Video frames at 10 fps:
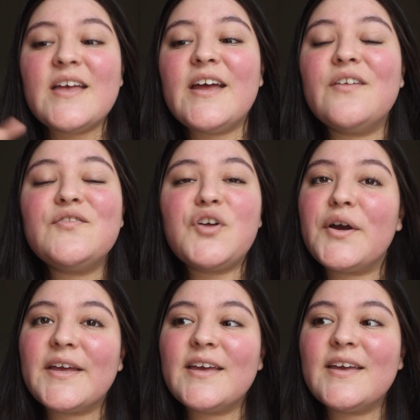Enough
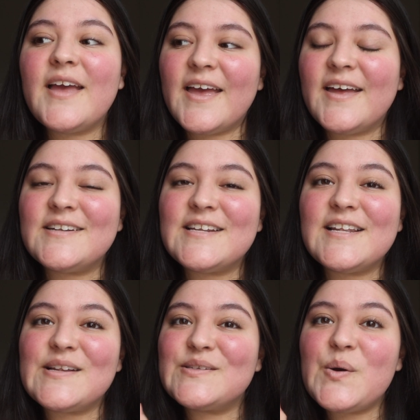talking, and
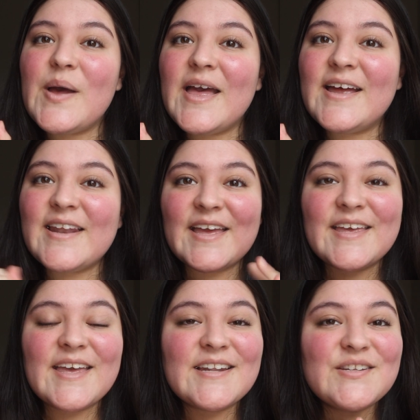let's go ahead
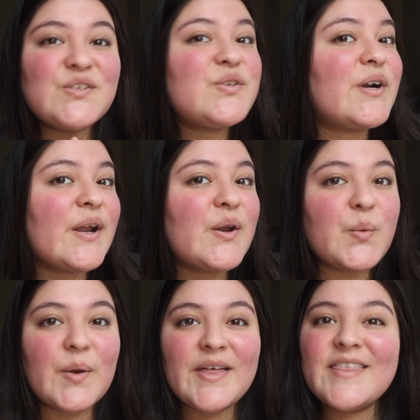and get started
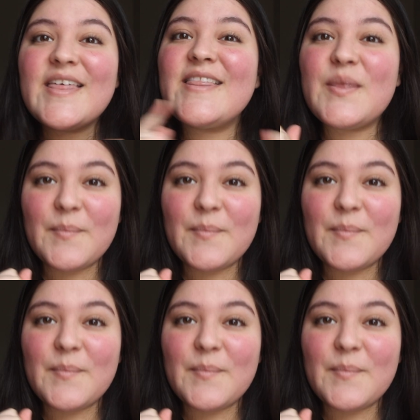with the